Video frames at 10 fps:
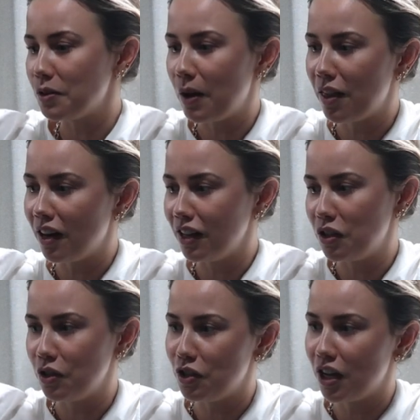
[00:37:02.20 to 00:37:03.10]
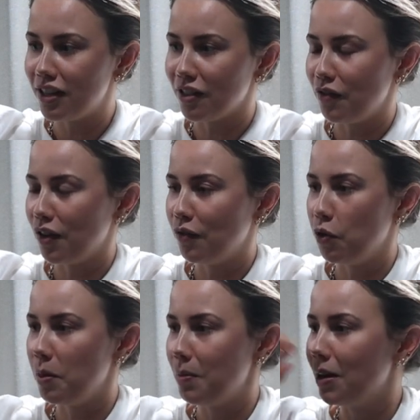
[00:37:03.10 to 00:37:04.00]
it's where the like two chairs are if you had
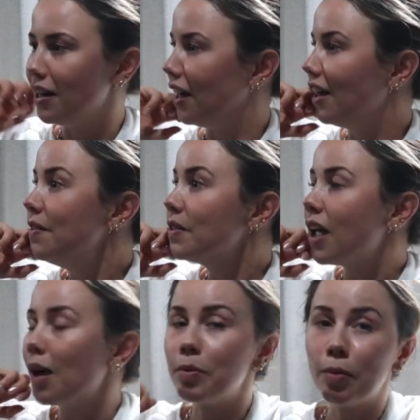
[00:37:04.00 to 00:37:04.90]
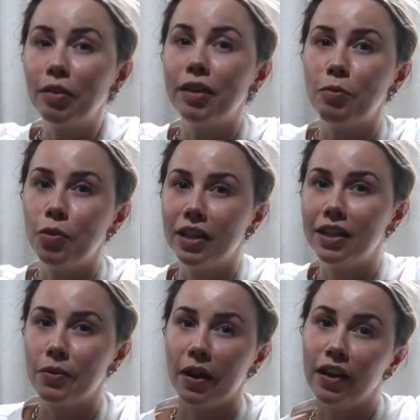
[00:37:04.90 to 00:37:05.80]
four people in here, and we both keep walking
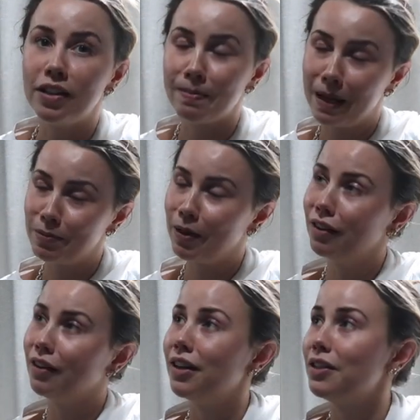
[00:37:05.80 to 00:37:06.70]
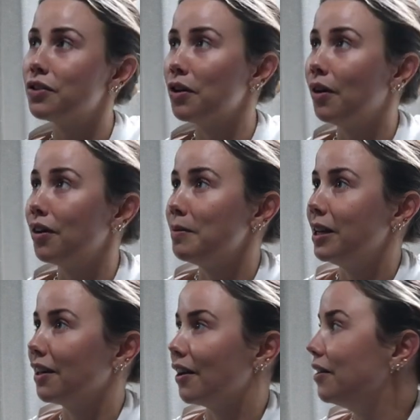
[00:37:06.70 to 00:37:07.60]
into it, and I smacked my thigh so hard a
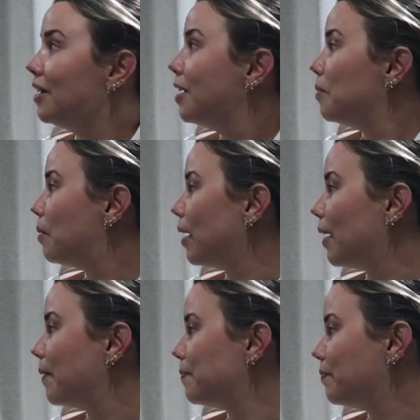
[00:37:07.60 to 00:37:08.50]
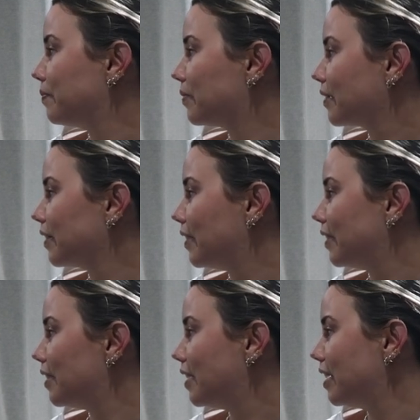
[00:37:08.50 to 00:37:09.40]
minute ago. But
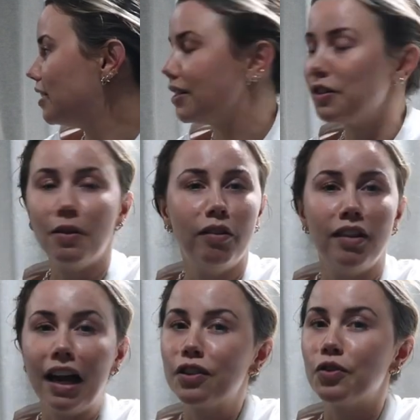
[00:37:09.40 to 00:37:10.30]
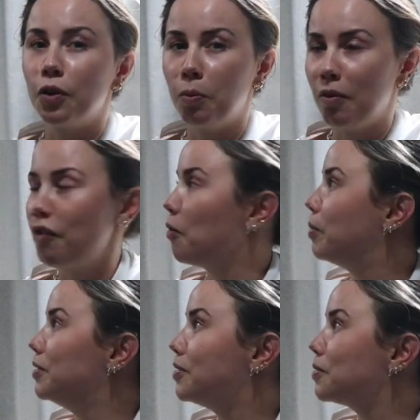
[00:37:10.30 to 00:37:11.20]
he did do a theatrical
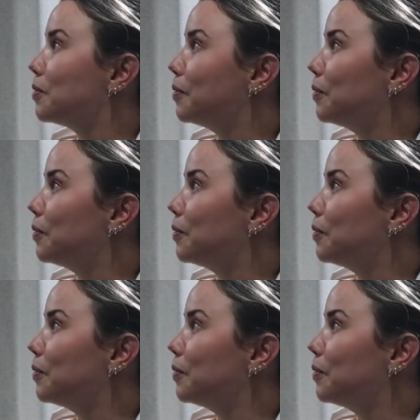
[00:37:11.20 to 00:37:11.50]
performance